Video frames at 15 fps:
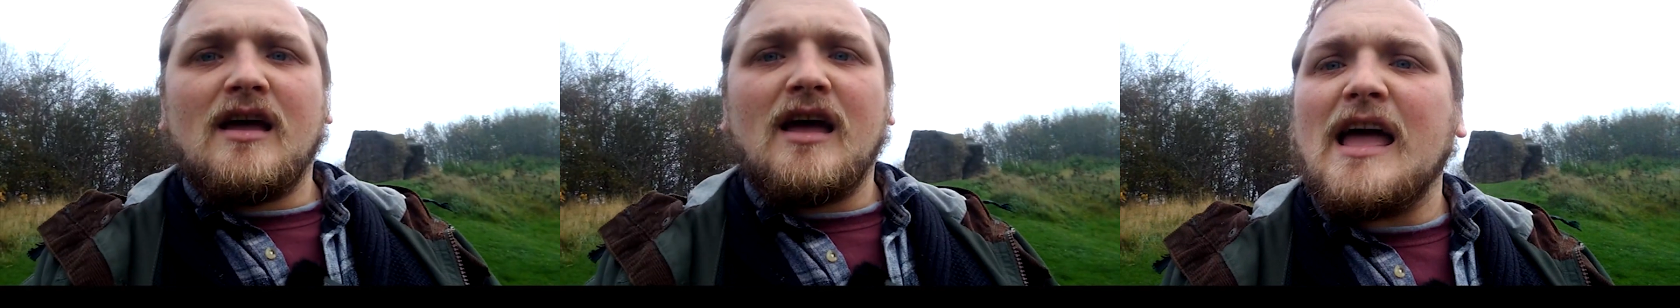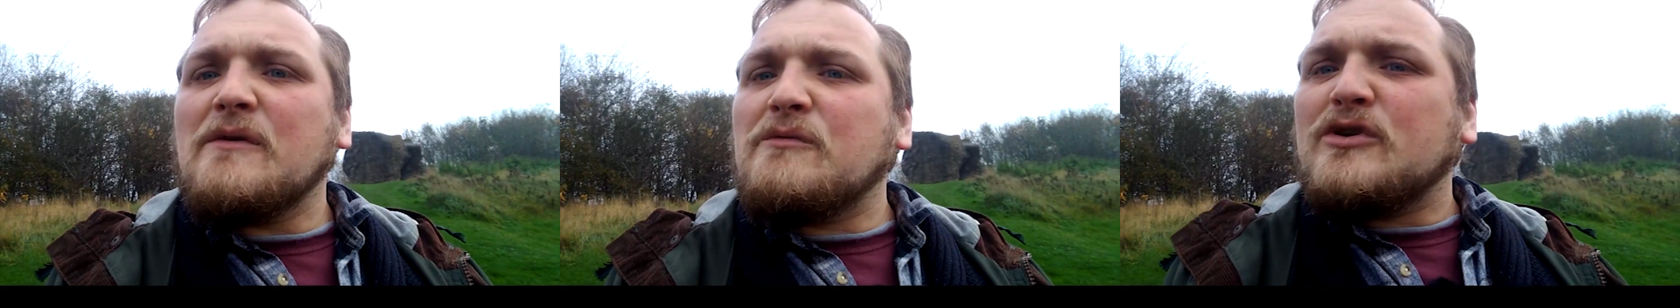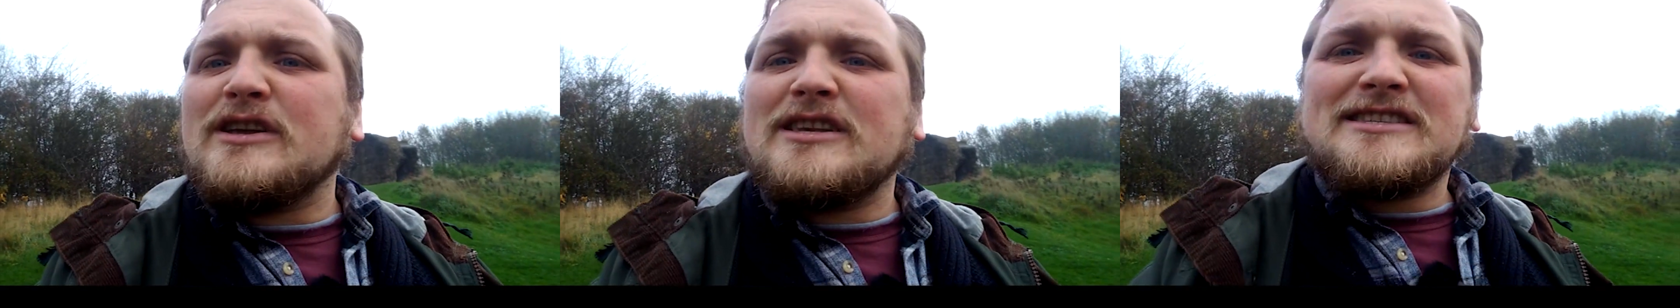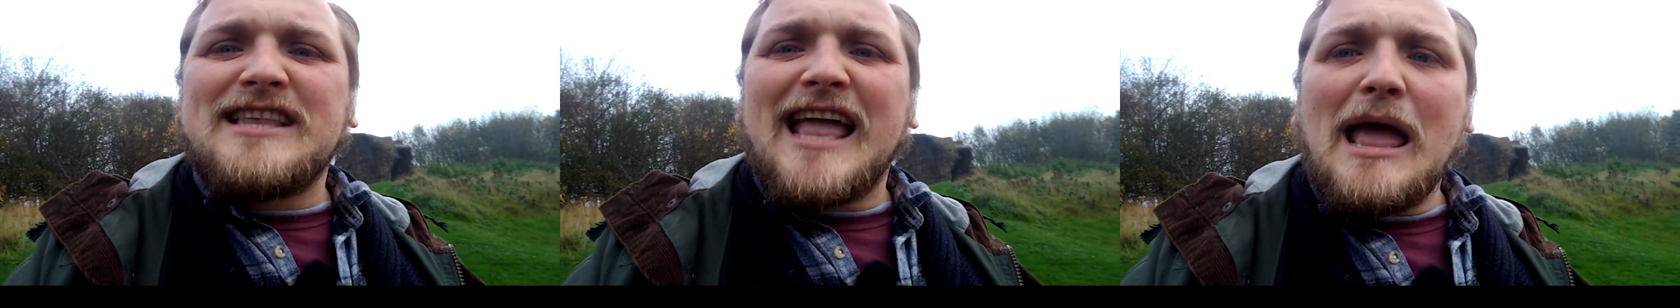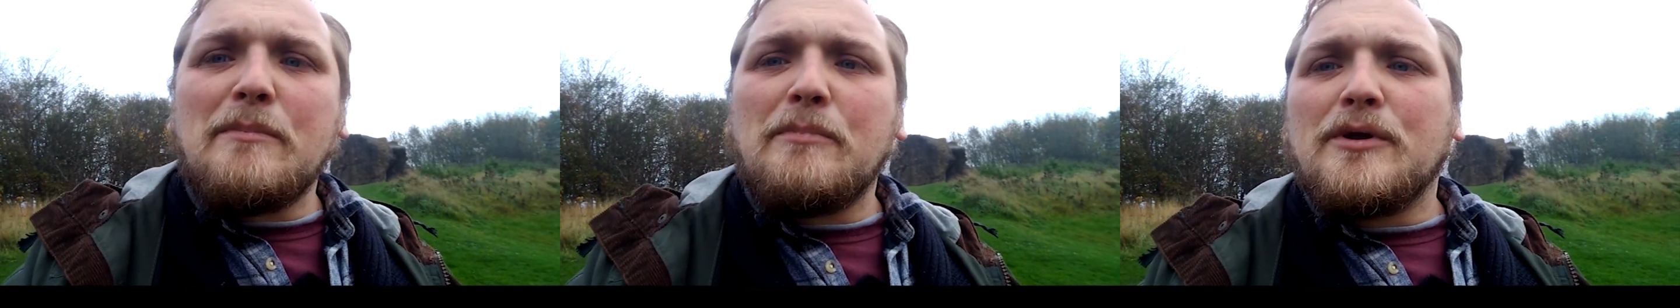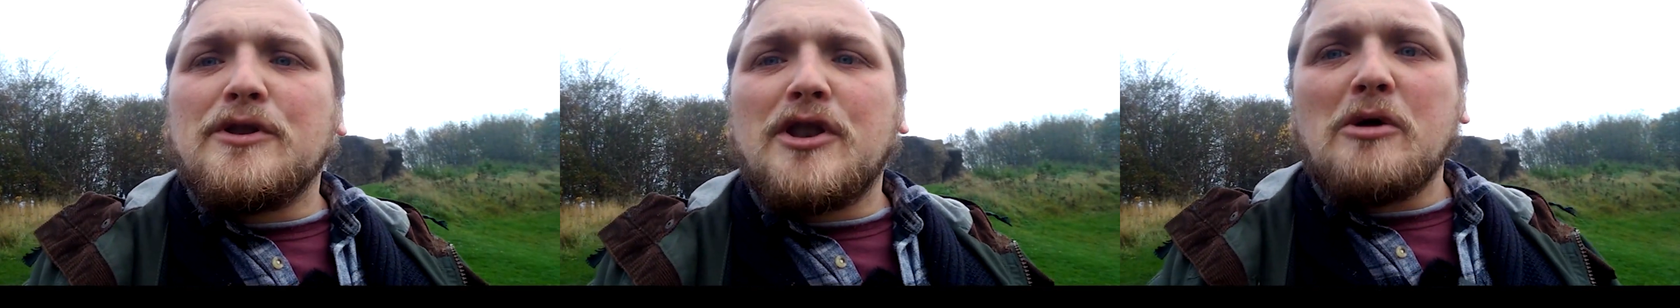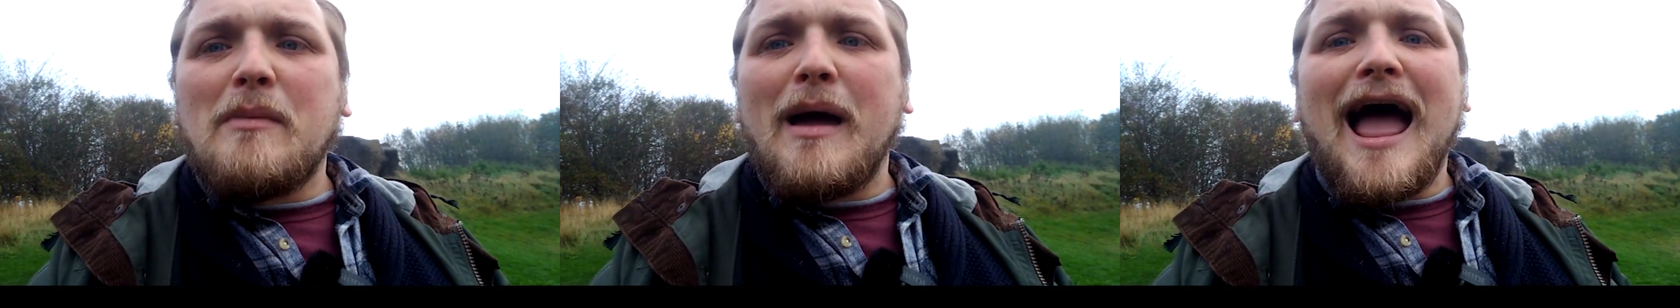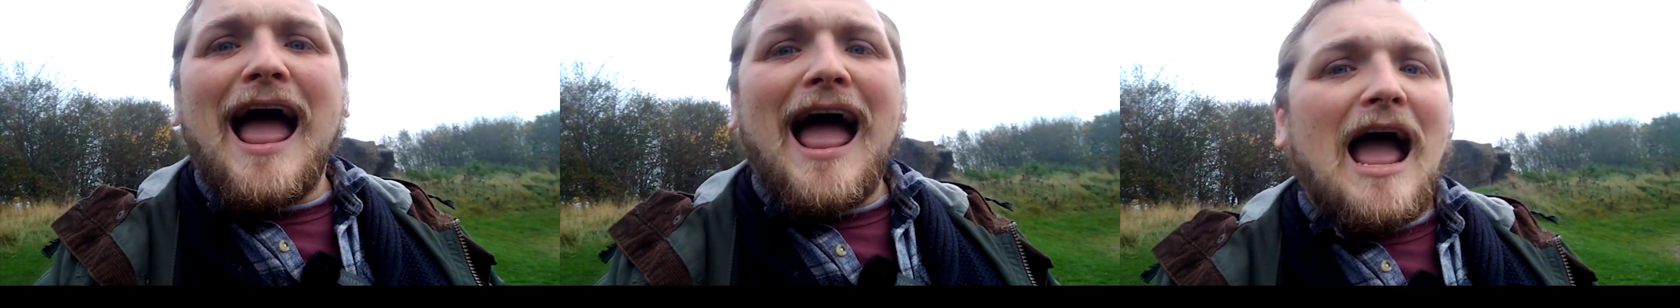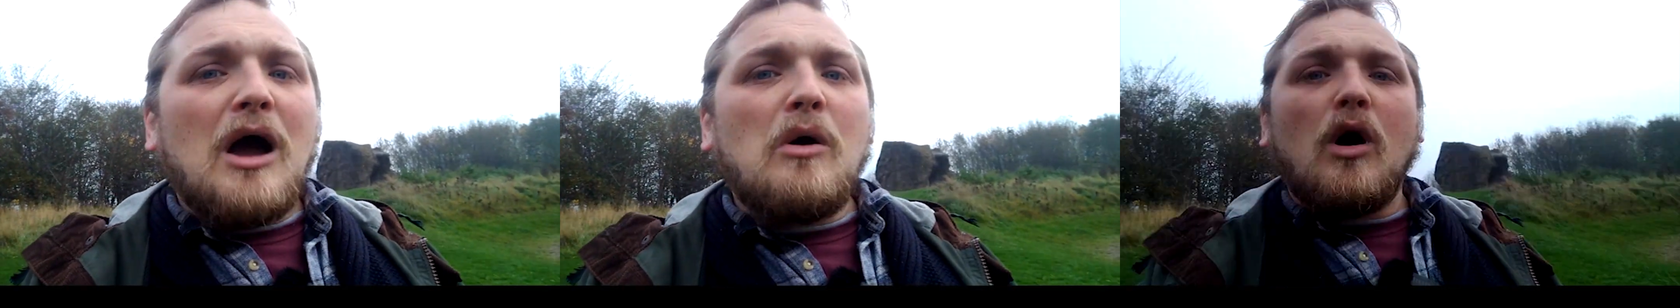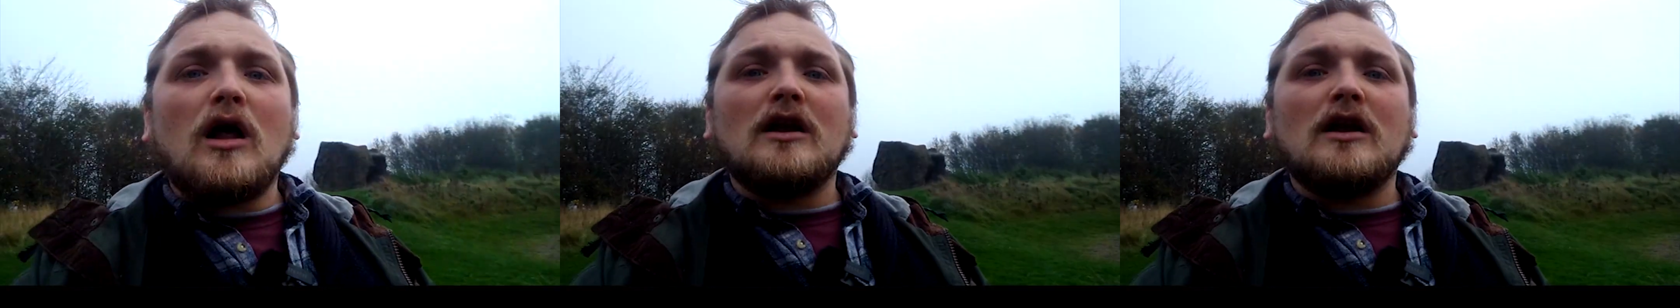At every step, no matter how